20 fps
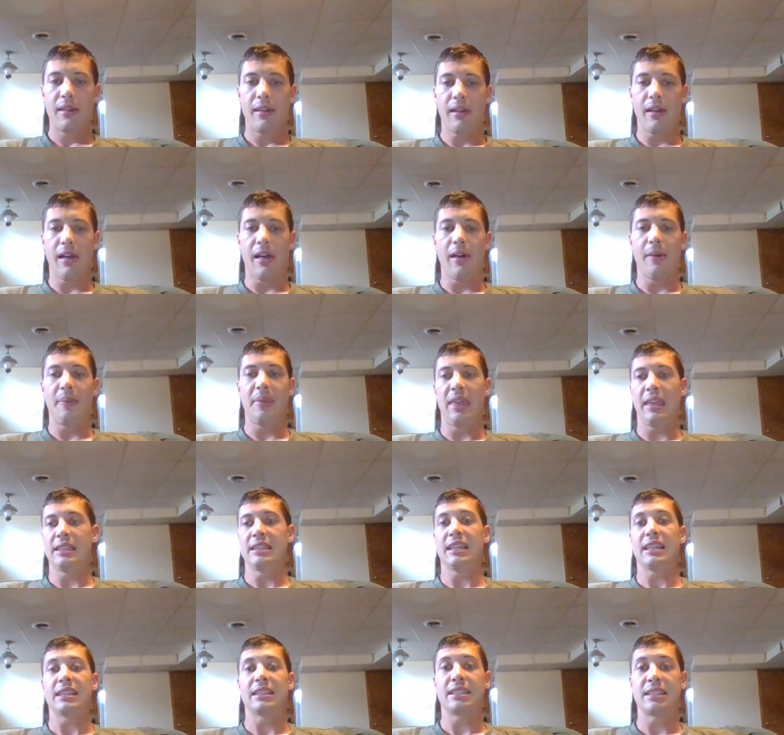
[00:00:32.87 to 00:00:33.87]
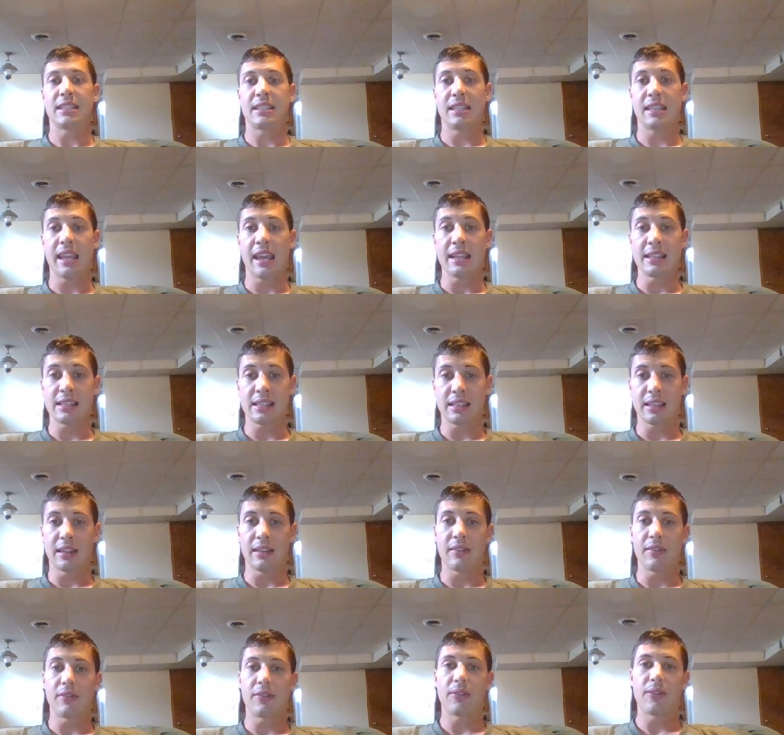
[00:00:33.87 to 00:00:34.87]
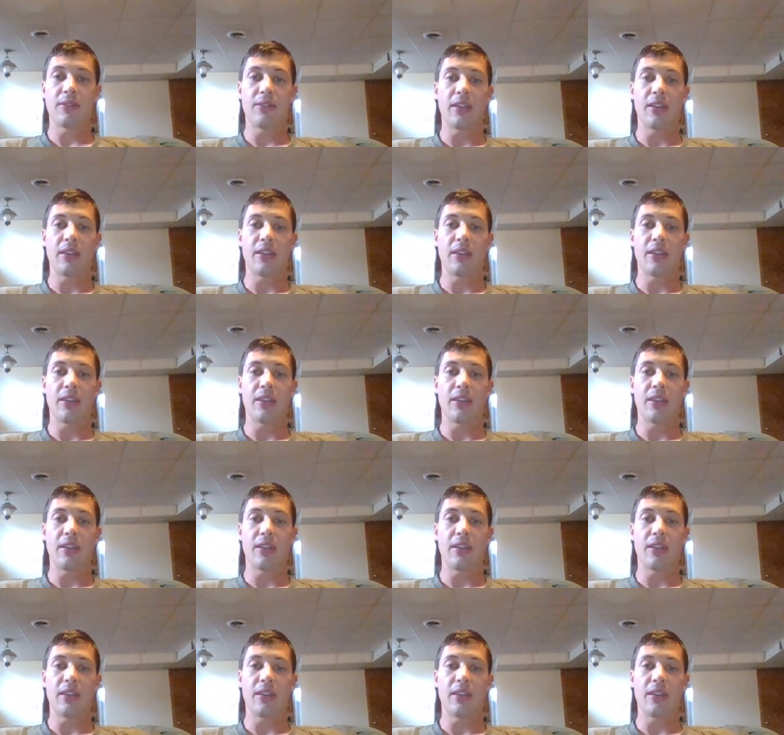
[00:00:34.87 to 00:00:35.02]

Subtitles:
It's extensive.